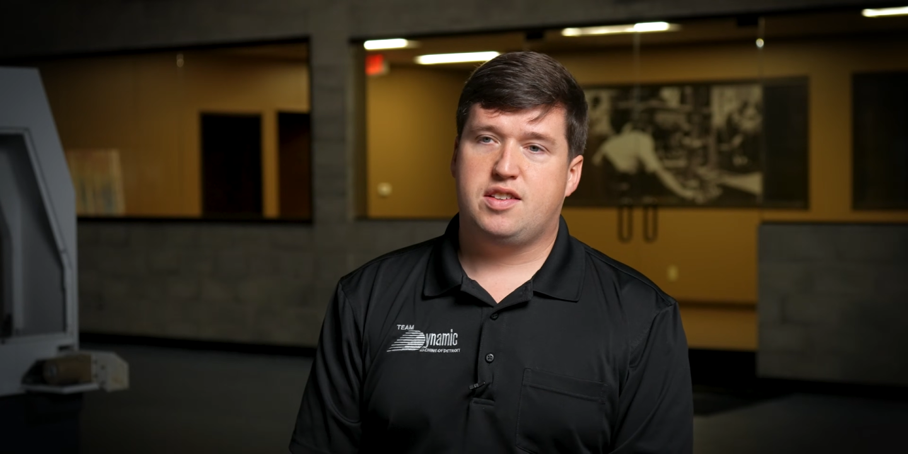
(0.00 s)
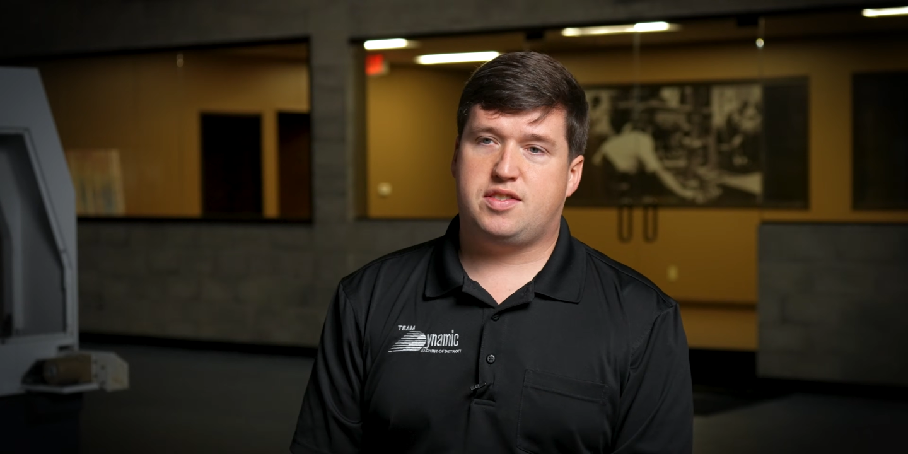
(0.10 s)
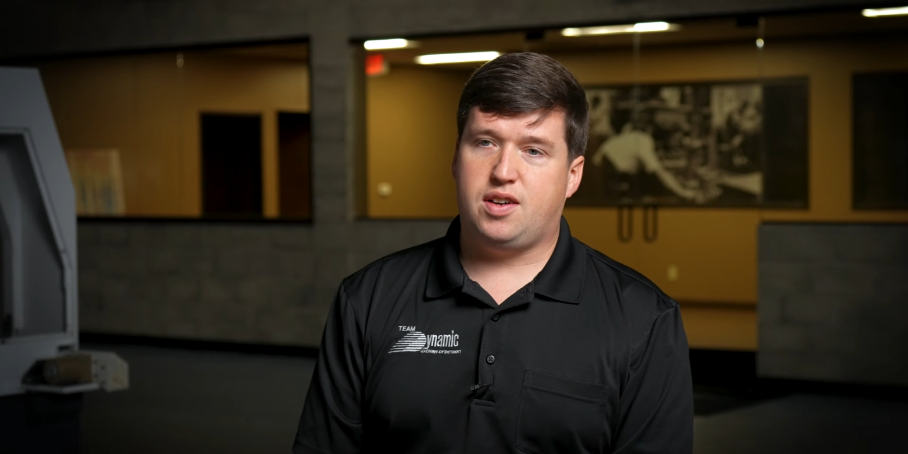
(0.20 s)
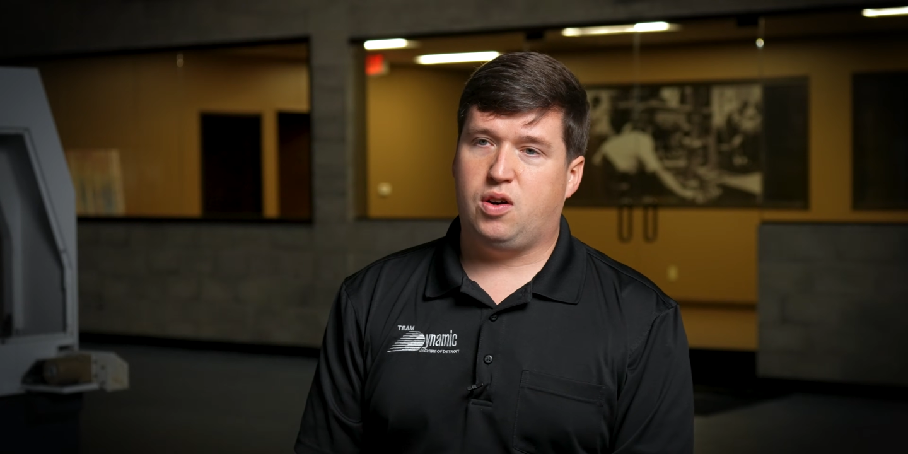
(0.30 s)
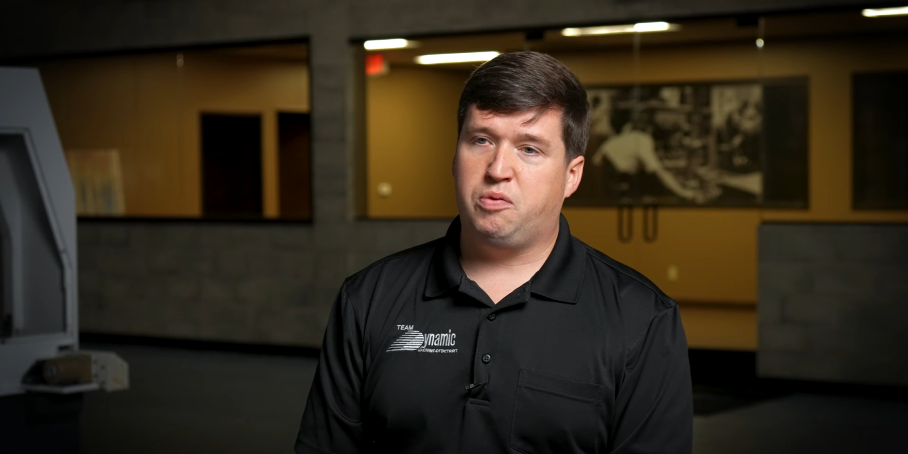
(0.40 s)

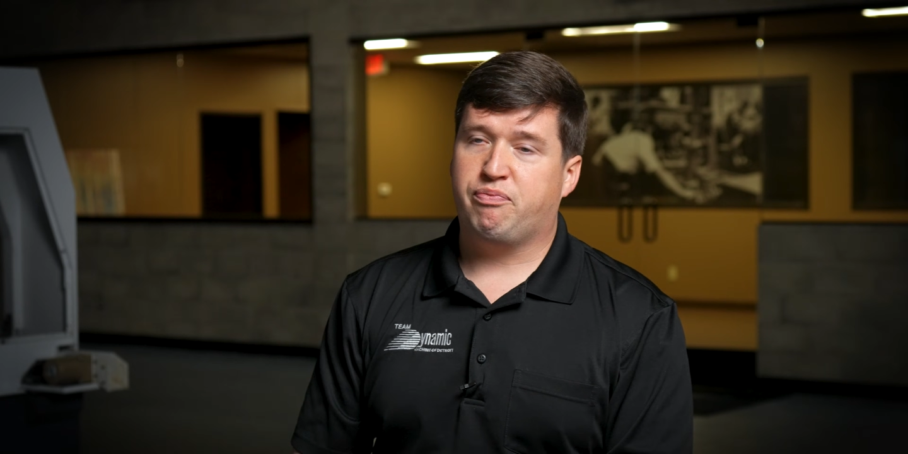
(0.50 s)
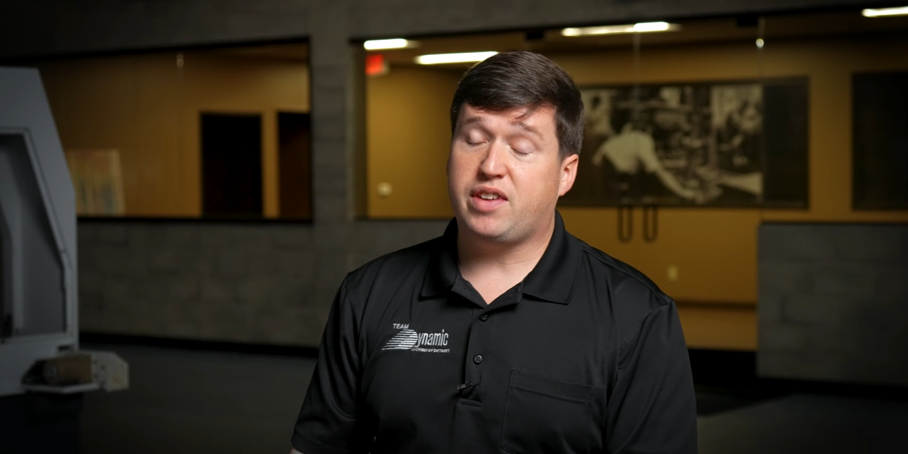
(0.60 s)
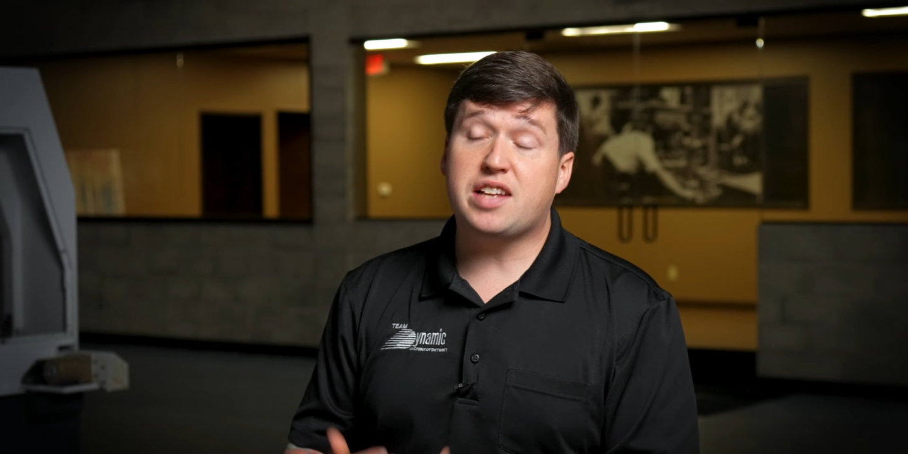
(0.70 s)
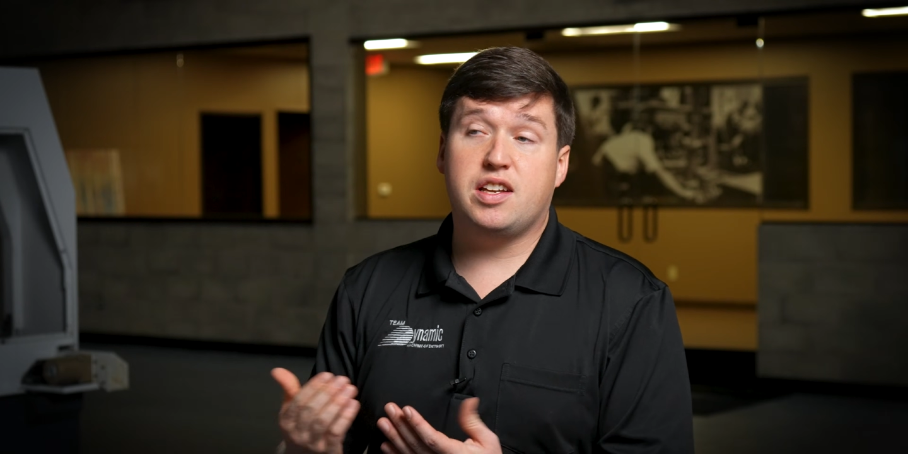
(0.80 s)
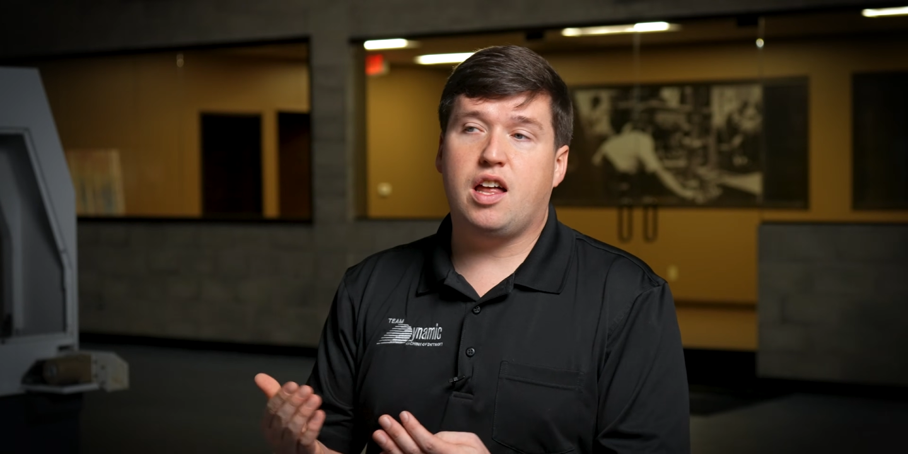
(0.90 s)
So
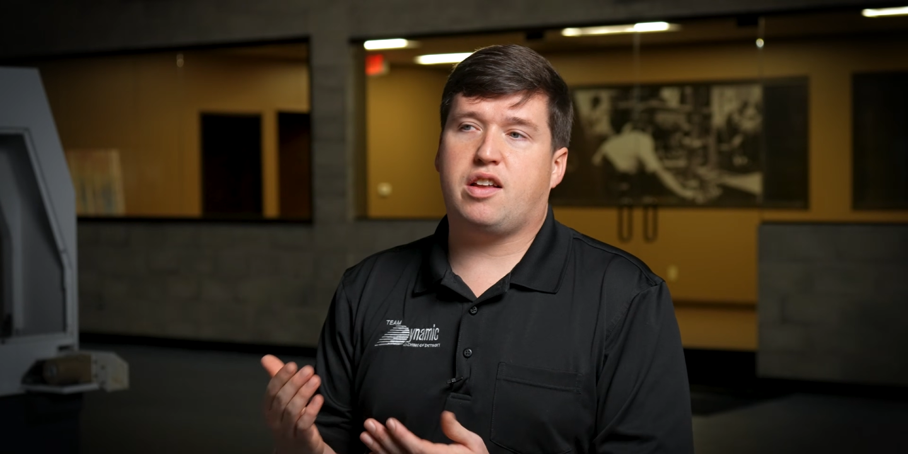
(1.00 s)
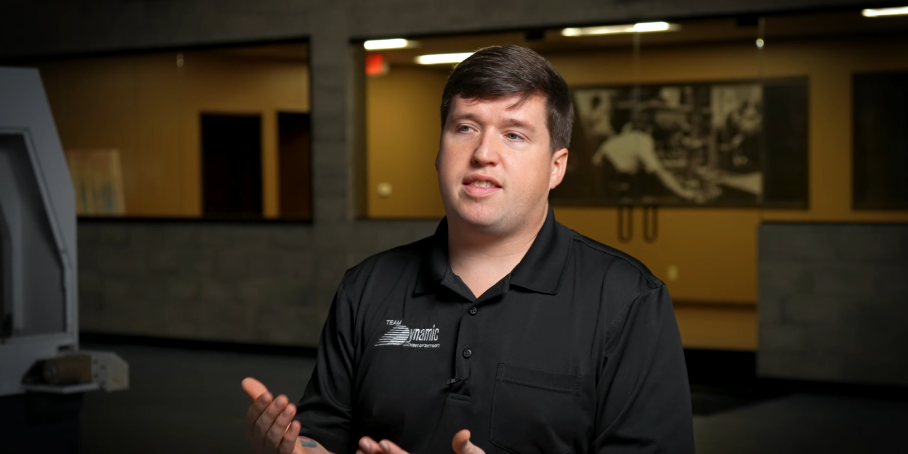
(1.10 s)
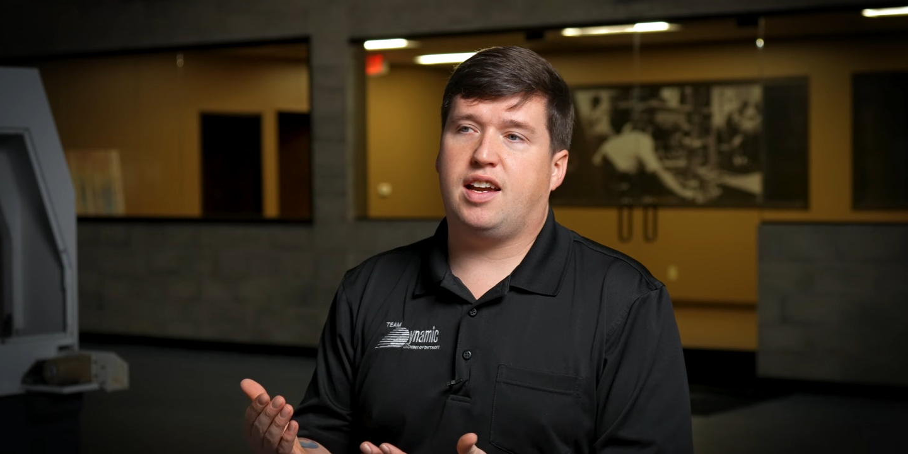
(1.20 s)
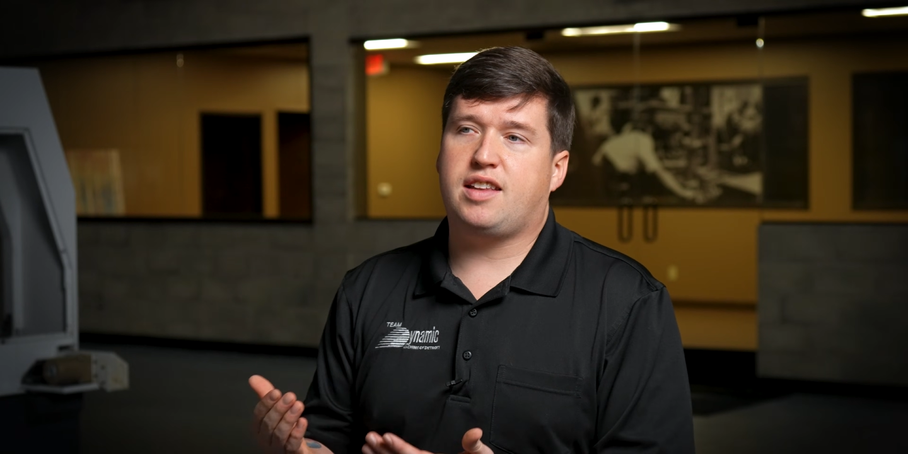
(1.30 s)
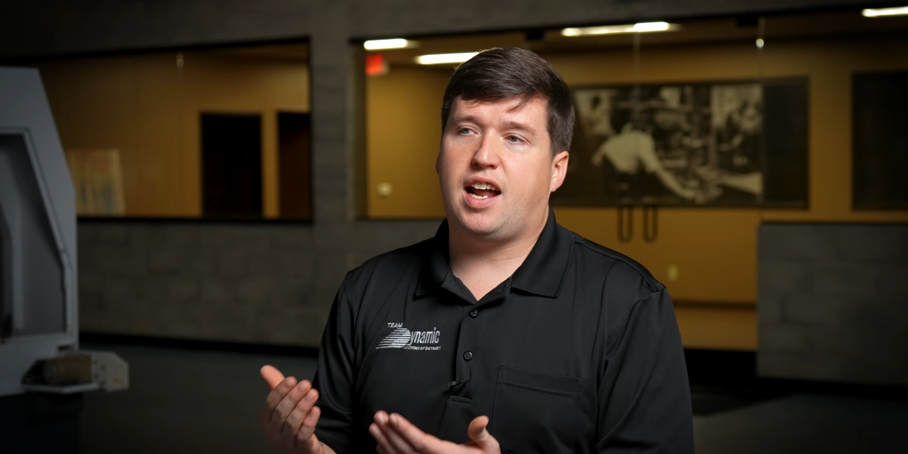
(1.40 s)
that's another
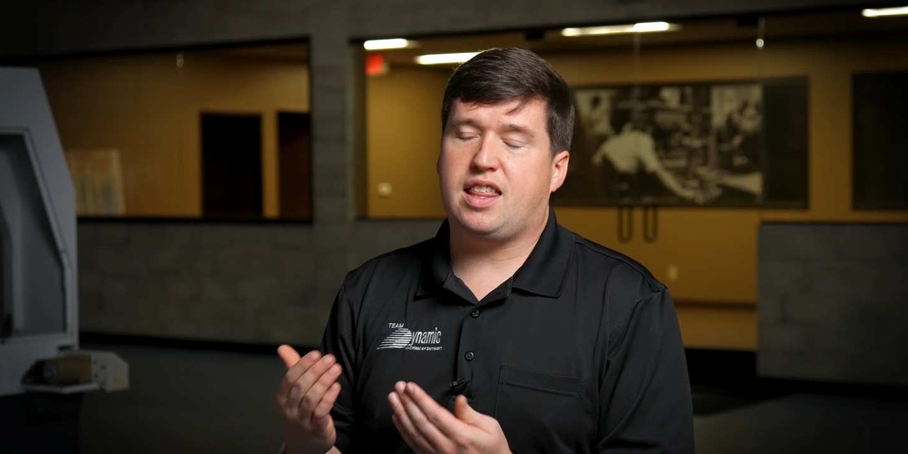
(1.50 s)
thing that